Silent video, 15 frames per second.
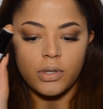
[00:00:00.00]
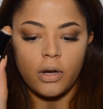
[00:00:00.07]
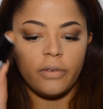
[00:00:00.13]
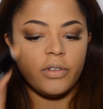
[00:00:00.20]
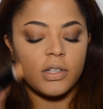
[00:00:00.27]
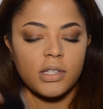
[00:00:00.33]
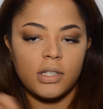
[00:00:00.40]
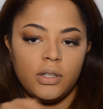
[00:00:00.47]

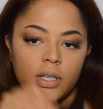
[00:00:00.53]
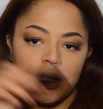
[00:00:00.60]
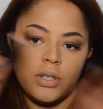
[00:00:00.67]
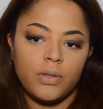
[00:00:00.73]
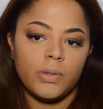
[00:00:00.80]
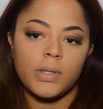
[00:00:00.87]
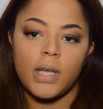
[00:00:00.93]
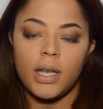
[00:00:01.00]
Obviously you can
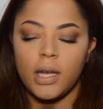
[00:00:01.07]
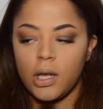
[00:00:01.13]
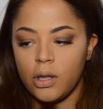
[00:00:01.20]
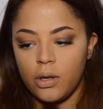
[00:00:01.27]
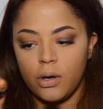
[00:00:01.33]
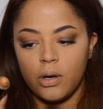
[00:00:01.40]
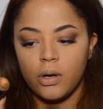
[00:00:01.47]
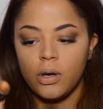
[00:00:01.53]
use any
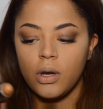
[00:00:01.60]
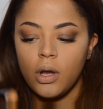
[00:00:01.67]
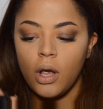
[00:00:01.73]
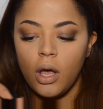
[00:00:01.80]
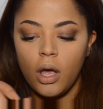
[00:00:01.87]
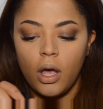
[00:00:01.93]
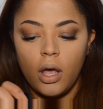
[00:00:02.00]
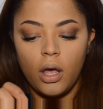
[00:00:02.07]
other
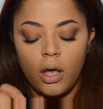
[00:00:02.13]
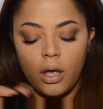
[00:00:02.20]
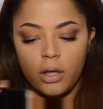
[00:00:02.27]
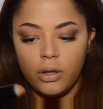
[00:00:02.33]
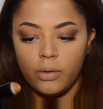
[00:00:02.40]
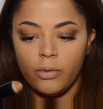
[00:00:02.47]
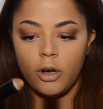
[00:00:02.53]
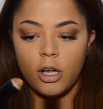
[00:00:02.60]

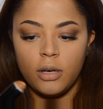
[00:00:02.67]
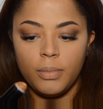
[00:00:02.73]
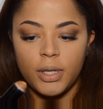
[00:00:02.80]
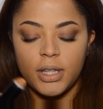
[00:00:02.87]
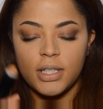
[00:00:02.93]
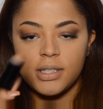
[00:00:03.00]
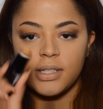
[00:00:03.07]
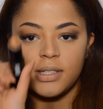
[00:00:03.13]
you want, but
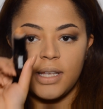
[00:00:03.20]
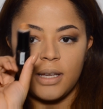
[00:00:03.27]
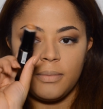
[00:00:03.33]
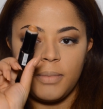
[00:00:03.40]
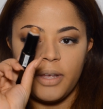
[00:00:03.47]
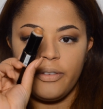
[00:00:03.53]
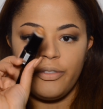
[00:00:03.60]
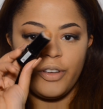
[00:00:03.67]
this is like
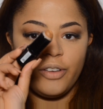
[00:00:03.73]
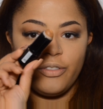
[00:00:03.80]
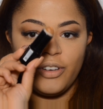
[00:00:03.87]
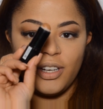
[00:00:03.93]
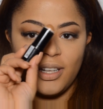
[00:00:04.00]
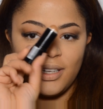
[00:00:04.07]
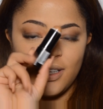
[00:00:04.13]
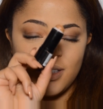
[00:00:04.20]
my
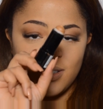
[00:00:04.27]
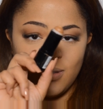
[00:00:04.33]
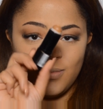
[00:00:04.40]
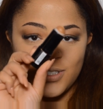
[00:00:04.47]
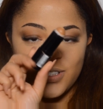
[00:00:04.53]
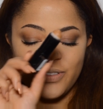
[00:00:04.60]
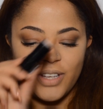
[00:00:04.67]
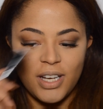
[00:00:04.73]
favorite and it's
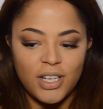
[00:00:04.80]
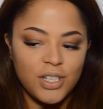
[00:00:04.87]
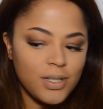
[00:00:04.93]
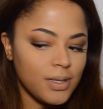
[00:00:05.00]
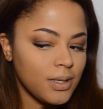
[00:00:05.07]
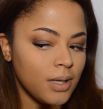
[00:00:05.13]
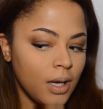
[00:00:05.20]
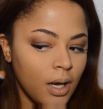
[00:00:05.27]
almost finished.